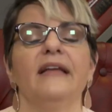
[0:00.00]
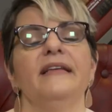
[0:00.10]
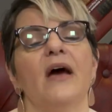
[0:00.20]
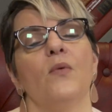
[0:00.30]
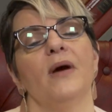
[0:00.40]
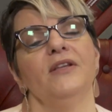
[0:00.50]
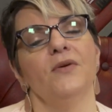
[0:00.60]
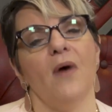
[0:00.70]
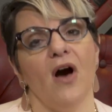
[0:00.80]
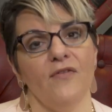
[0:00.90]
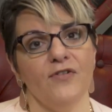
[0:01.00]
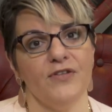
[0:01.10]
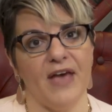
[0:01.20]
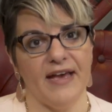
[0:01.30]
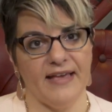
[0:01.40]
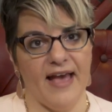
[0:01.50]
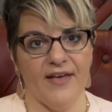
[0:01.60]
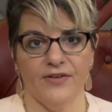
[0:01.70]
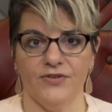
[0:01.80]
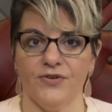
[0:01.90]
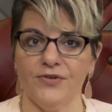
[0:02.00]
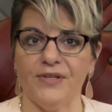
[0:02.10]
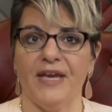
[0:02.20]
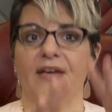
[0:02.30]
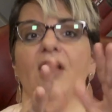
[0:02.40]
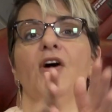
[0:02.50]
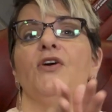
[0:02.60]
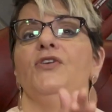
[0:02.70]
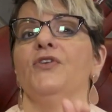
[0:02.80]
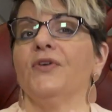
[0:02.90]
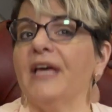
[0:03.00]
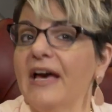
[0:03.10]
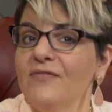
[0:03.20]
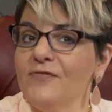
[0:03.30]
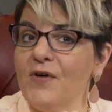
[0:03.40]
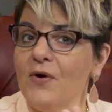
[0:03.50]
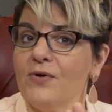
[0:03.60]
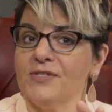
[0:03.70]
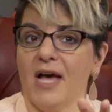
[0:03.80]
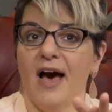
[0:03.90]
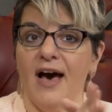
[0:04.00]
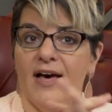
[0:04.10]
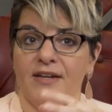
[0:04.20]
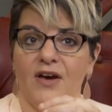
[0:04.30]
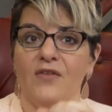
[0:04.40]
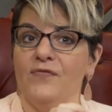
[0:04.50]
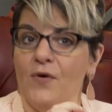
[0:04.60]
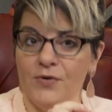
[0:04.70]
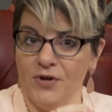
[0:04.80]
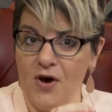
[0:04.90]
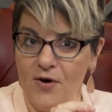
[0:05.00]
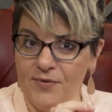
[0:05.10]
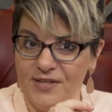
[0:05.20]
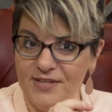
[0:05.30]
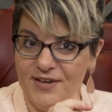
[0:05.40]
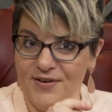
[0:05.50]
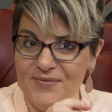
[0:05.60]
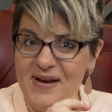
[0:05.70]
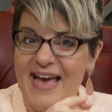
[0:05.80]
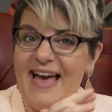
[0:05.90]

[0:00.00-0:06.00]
Now, when you offer that calendar link, you'll get folks on a phone call with you.